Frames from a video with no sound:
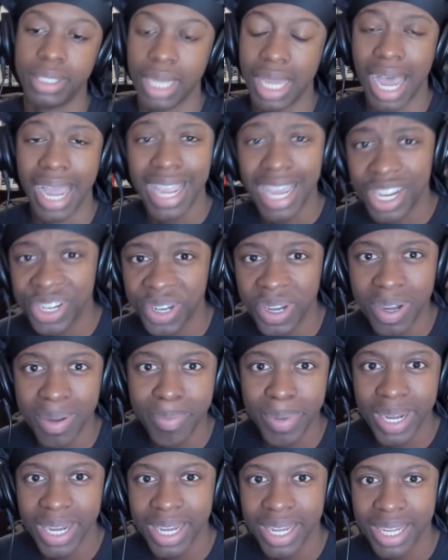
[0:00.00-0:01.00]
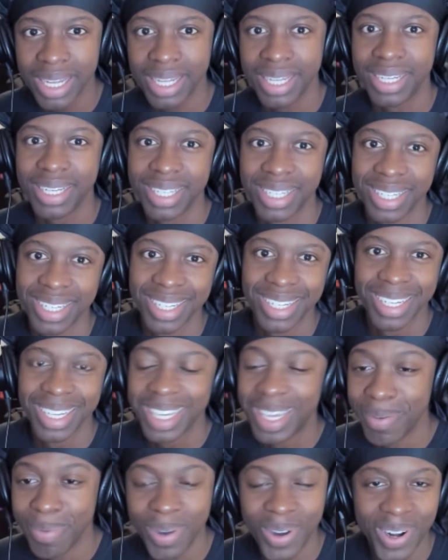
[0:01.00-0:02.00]
How y'all doing,
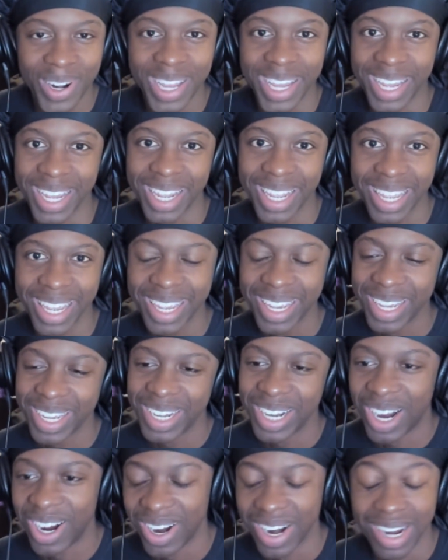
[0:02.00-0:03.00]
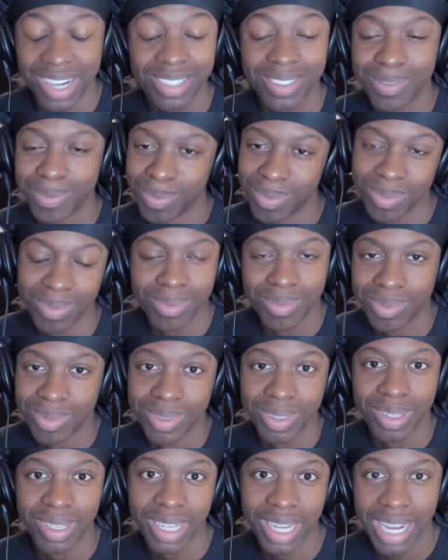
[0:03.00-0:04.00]
bruh? Good morning. All right.
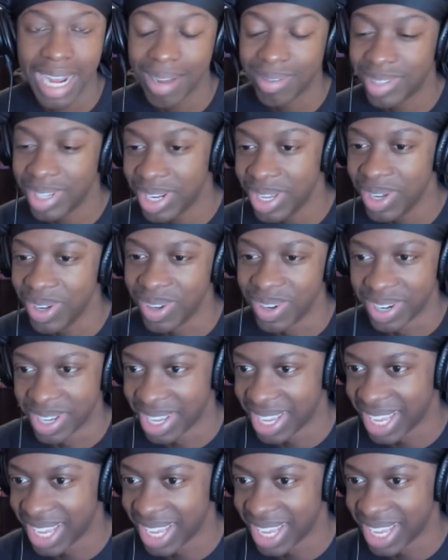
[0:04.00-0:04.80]
Good afternoon.